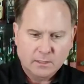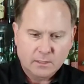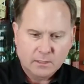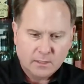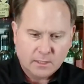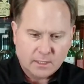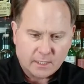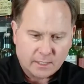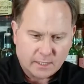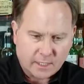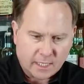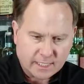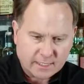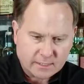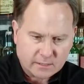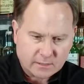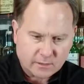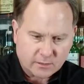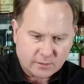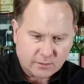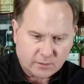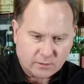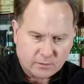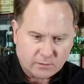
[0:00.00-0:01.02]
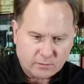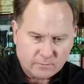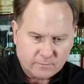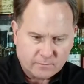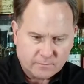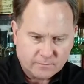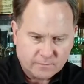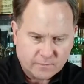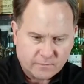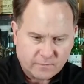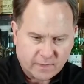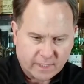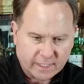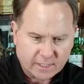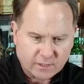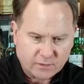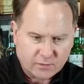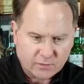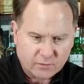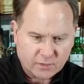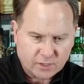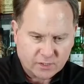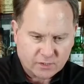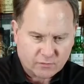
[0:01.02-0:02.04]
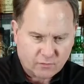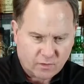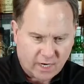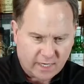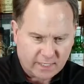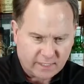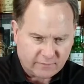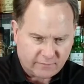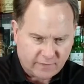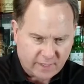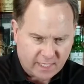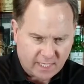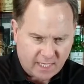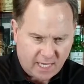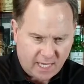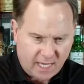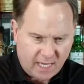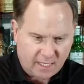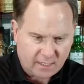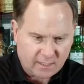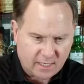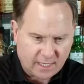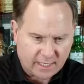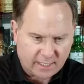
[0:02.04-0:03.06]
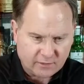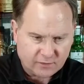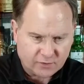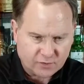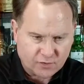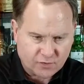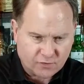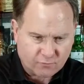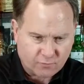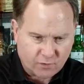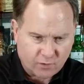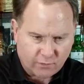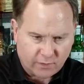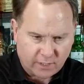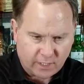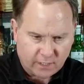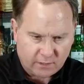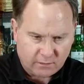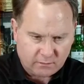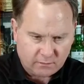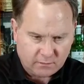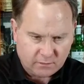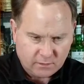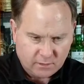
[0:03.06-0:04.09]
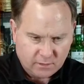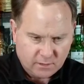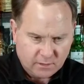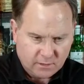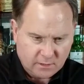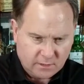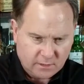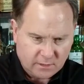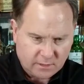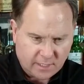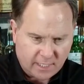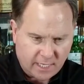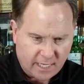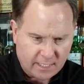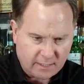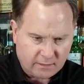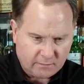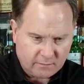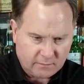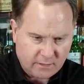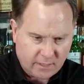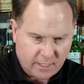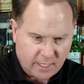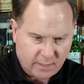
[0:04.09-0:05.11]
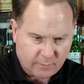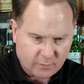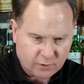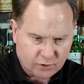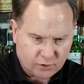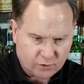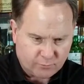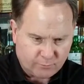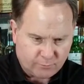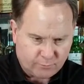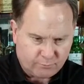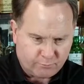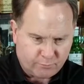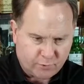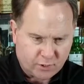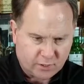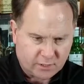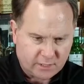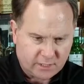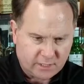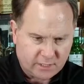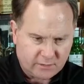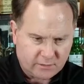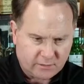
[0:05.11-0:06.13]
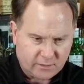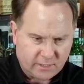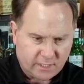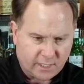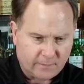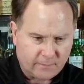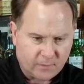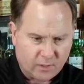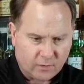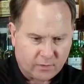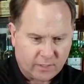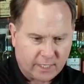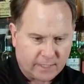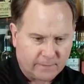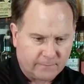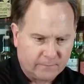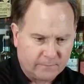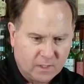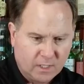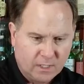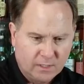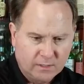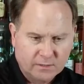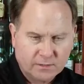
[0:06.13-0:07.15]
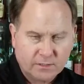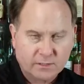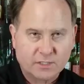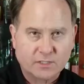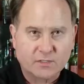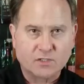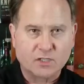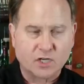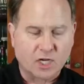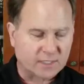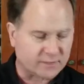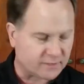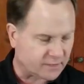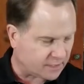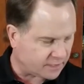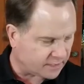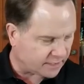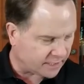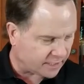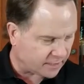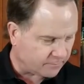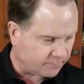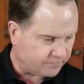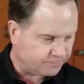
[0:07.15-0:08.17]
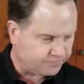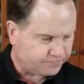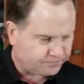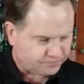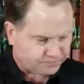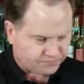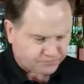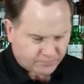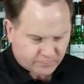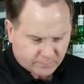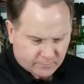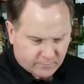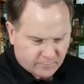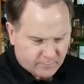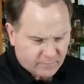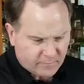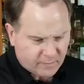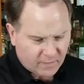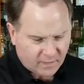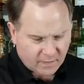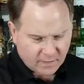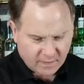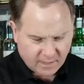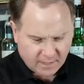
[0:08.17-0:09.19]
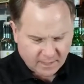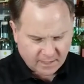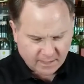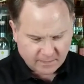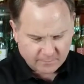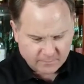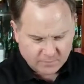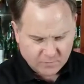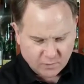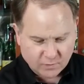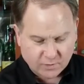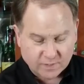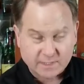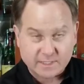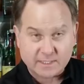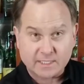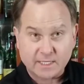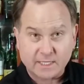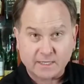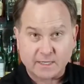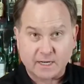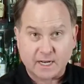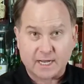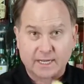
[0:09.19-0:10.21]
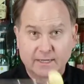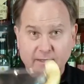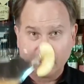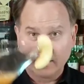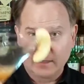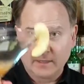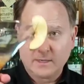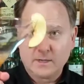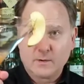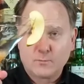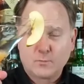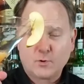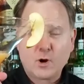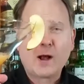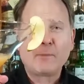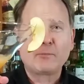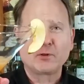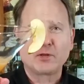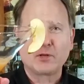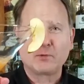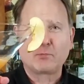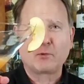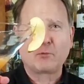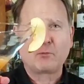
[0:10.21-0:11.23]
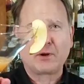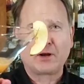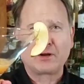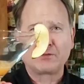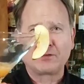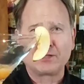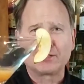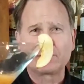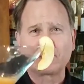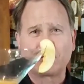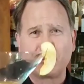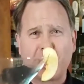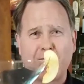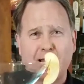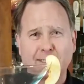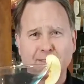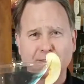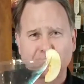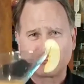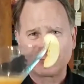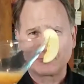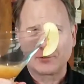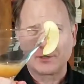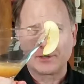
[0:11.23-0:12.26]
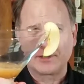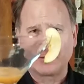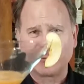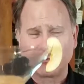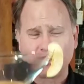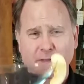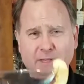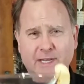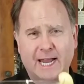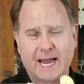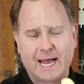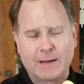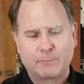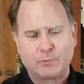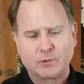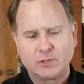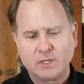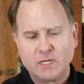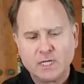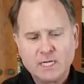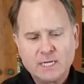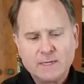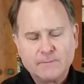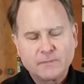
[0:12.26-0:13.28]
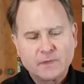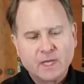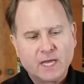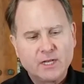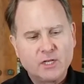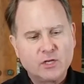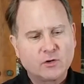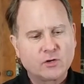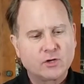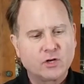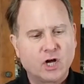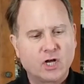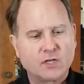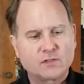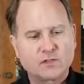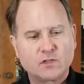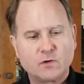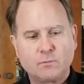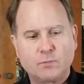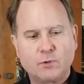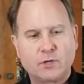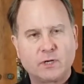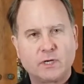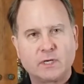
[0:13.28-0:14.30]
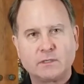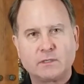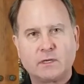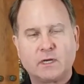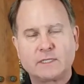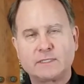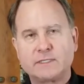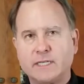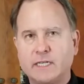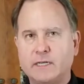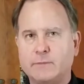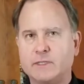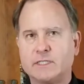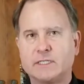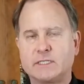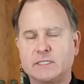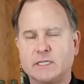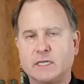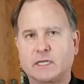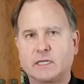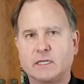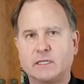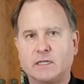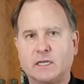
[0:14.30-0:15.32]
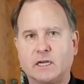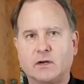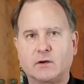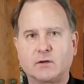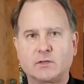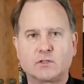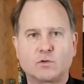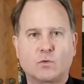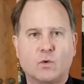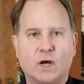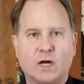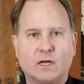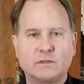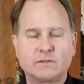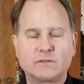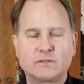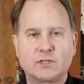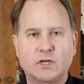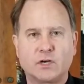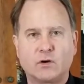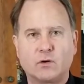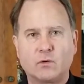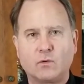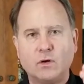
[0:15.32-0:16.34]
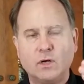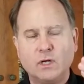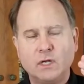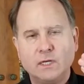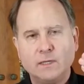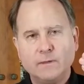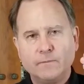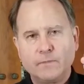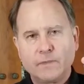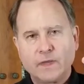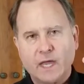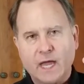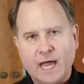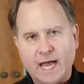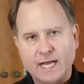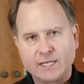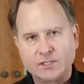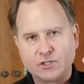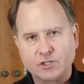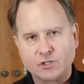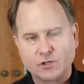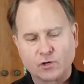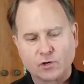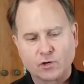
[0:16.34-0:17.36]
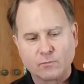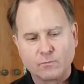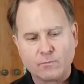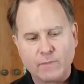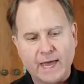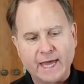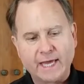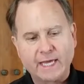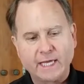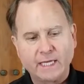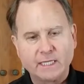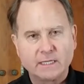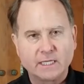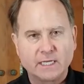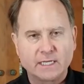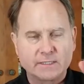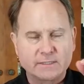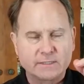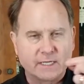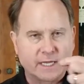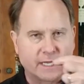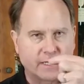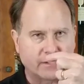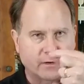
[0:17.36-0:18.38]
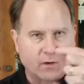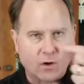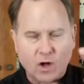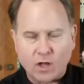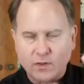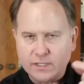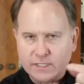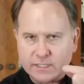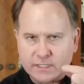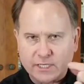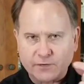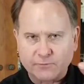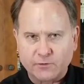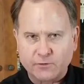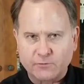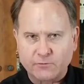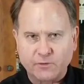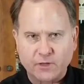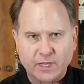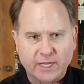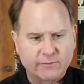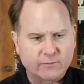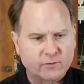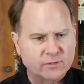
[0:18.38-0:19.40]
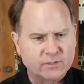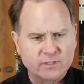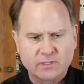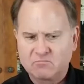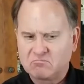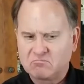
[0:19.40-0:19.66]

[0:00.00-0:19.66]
a nice little if I can do this right, and if I can't, I can just throw it in. Again, amateur bartender, yep, okay. So just toss it in there. You can see that I properly prepared this glass with an apple, and you can also put a cinnamon stick in there as well. So as you're making this and all these different flavors,